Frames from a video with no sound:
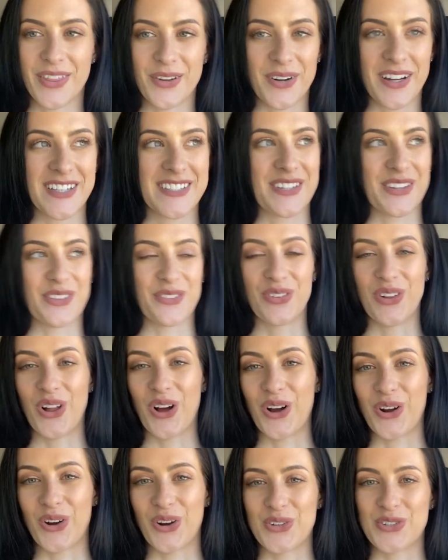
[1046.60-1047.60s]
the rest of the
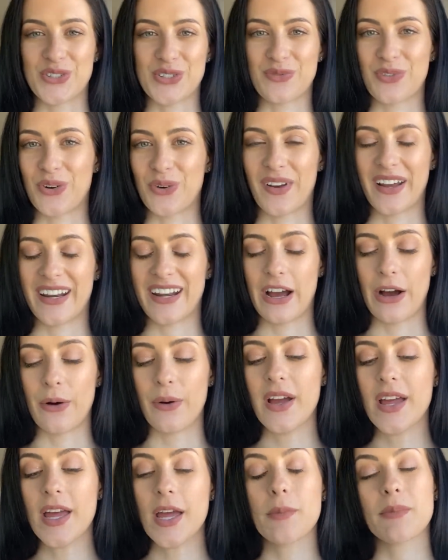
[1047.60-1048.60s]
vlog or just for right now
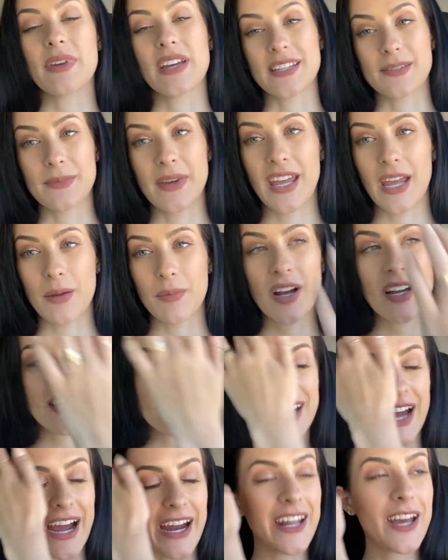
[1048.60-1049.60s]
because my camera has
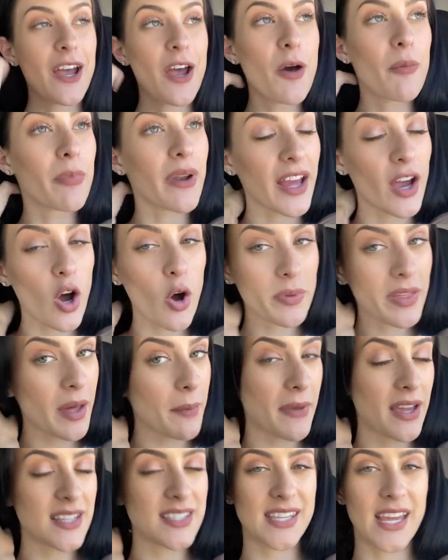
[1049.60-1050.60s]
died. But I hope that
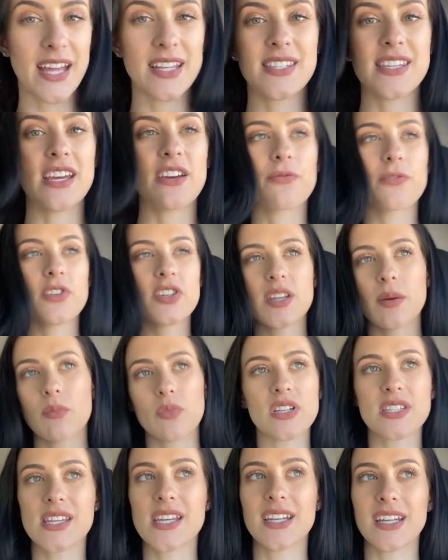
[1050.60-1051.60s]
made sense. If for some
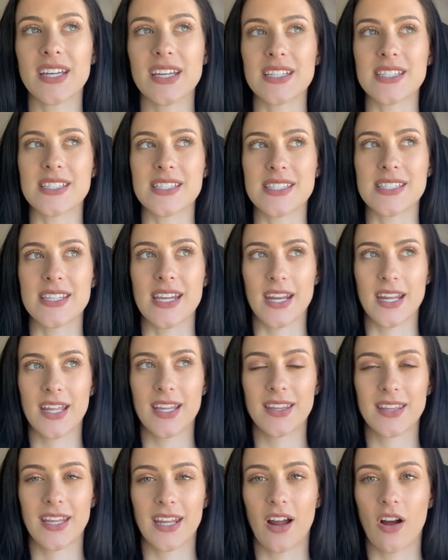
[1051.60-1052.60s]
reason it
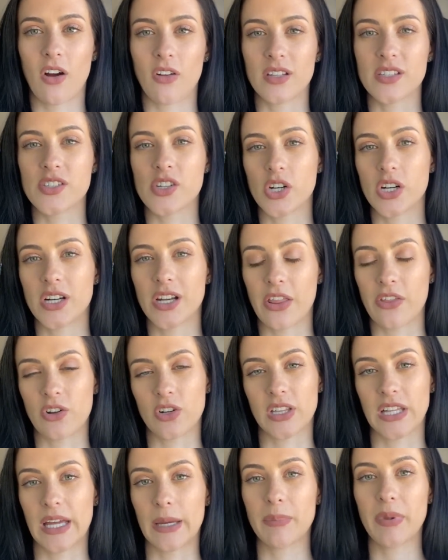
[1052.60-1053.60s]
didn't, then I'll insert another
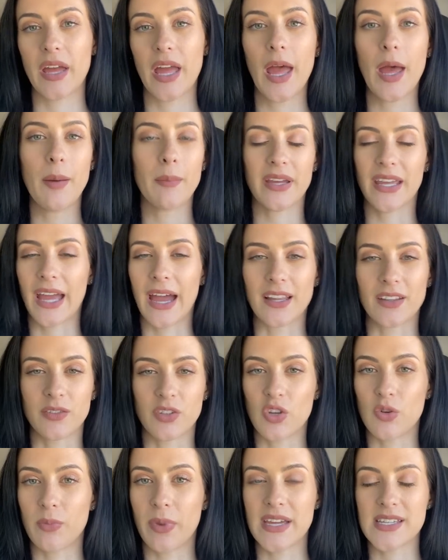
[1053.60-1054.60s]
clip. But yeah,
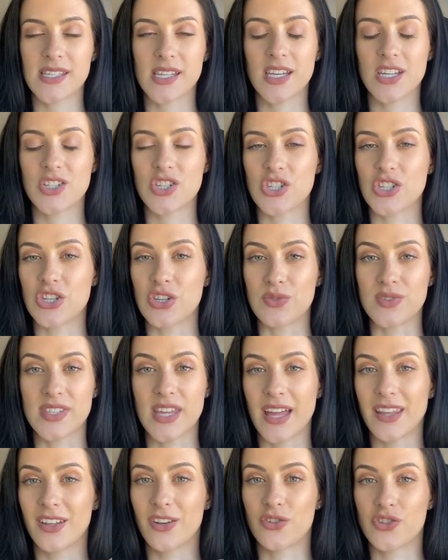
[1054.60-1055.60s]
you basically just use
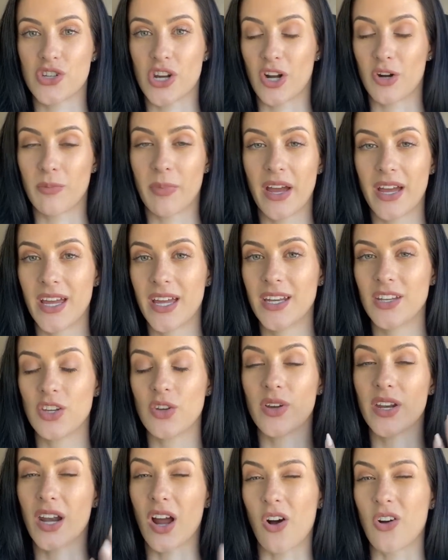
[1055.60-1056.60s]
that little shutter button. You
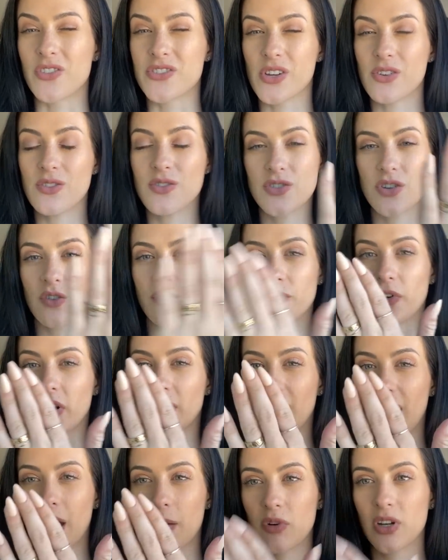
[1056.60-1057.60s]
can also use your
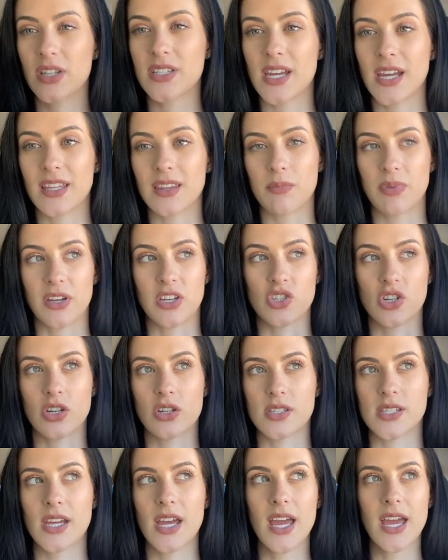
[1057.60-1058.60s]
front camera to take the
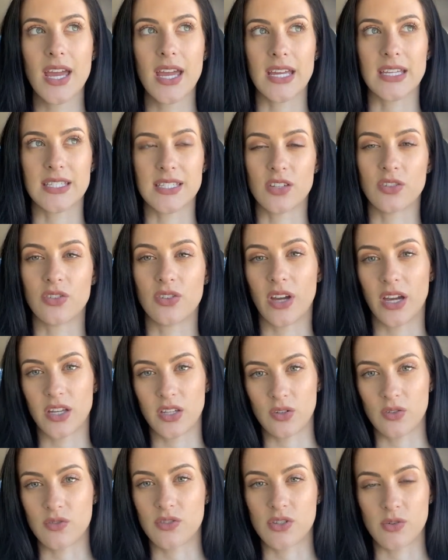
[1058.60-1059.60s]
pictures until you get
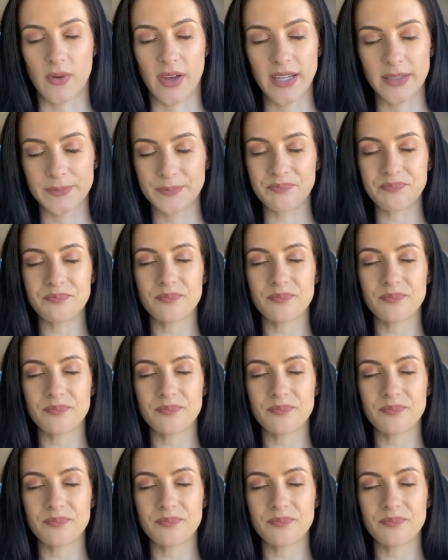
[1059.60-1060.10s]
used to it.